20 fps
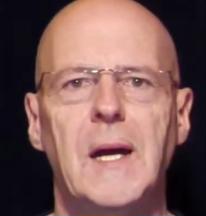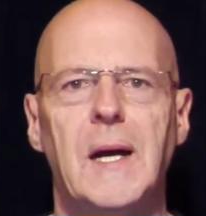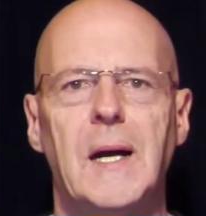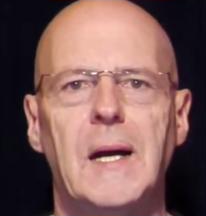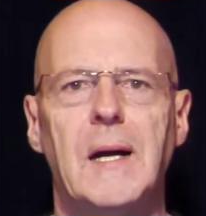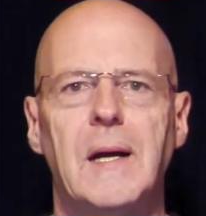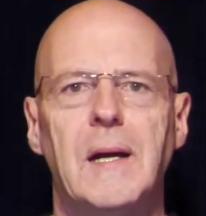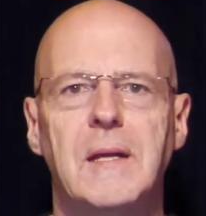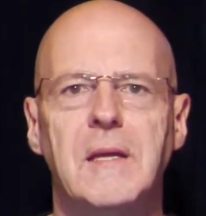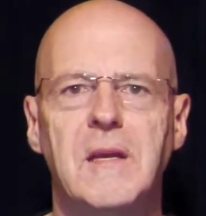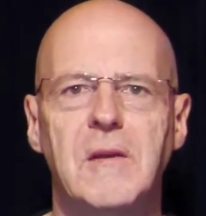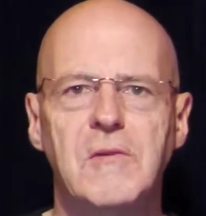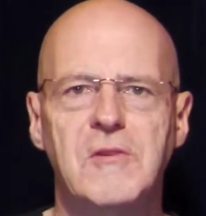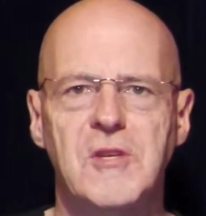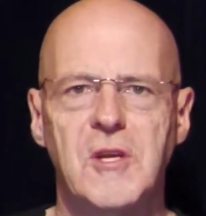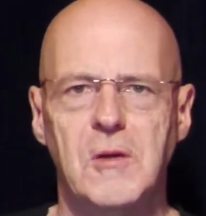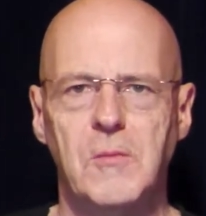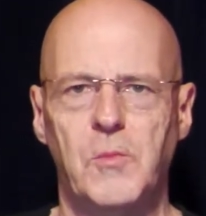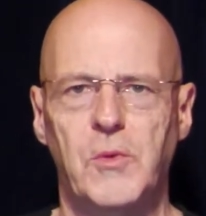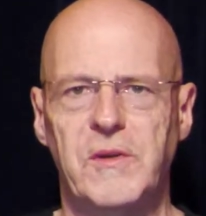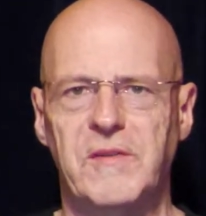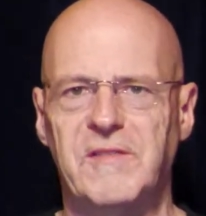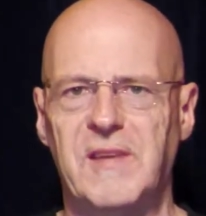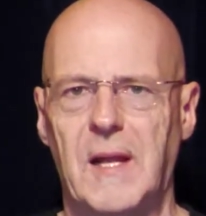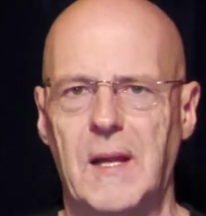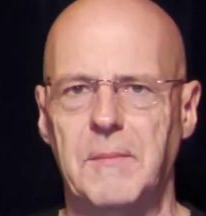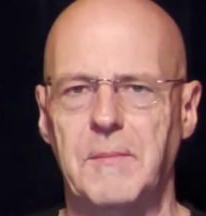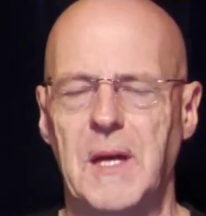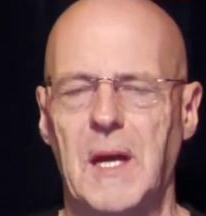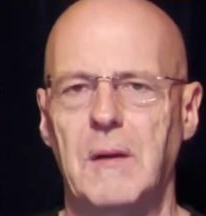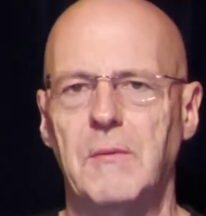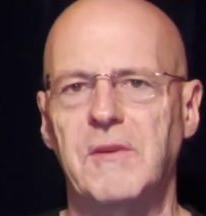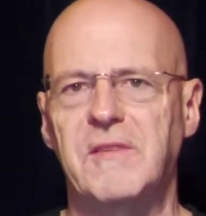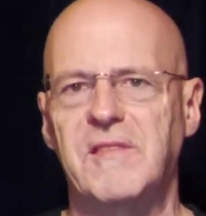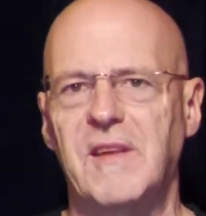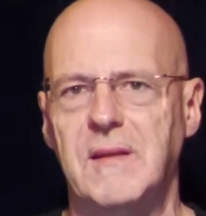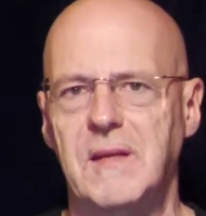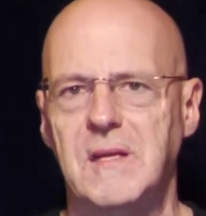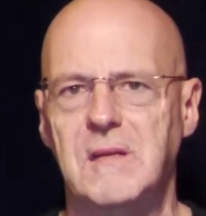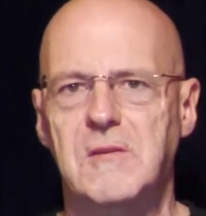YouTube was telling me I was
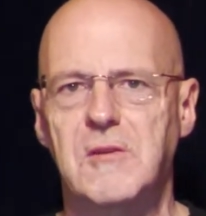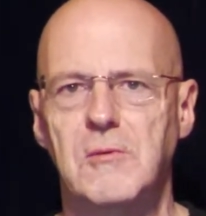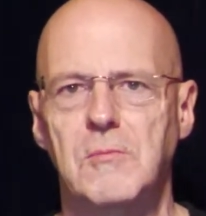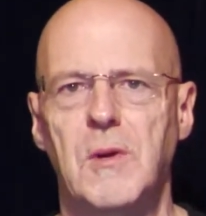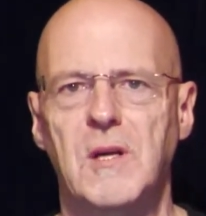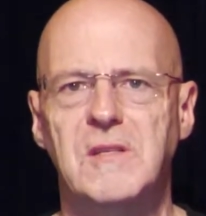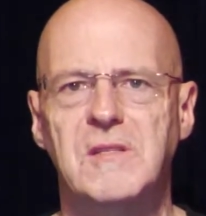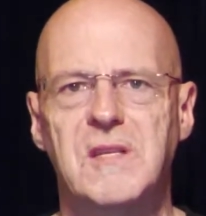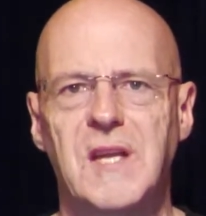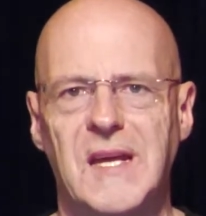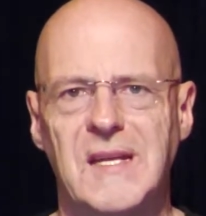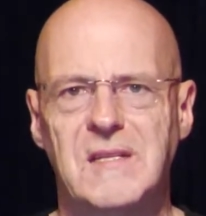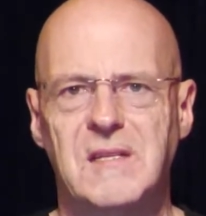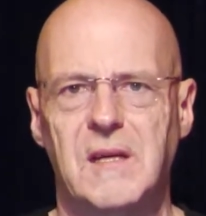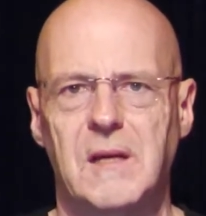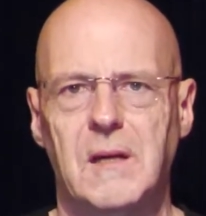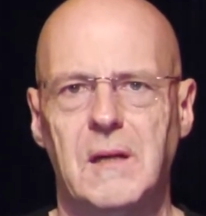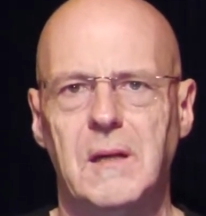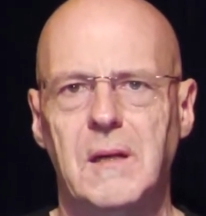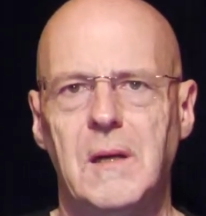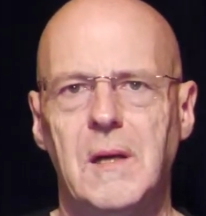sending too much data